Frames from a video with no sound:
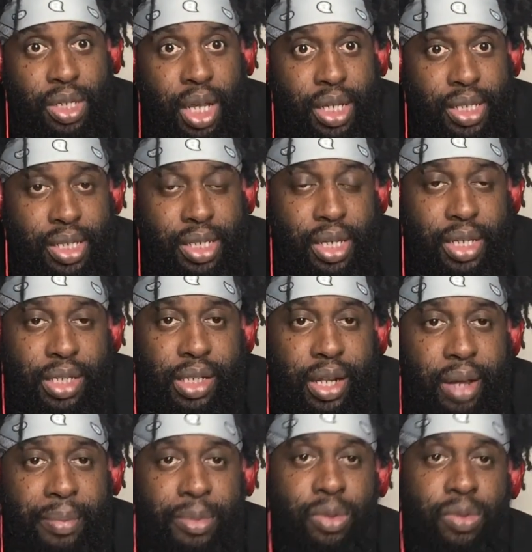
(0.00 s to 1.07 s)
like I said, it's
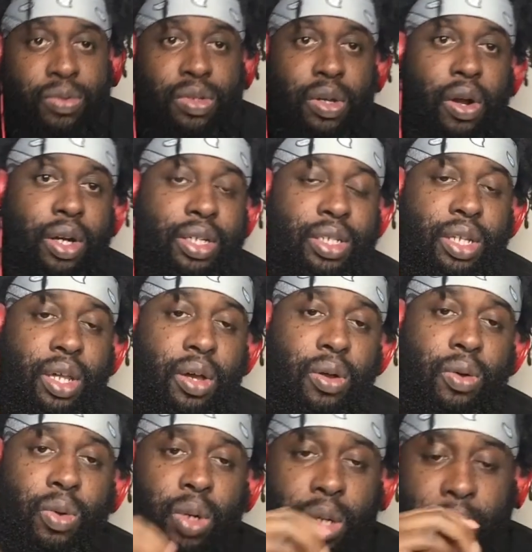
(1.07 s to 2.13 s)
like moved to
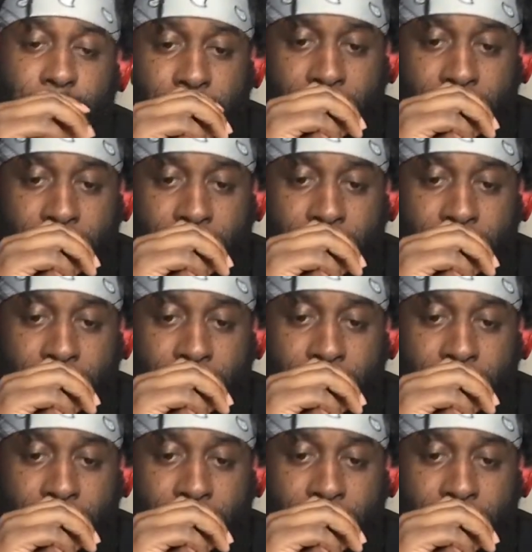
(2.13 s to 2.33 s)
Arkansas,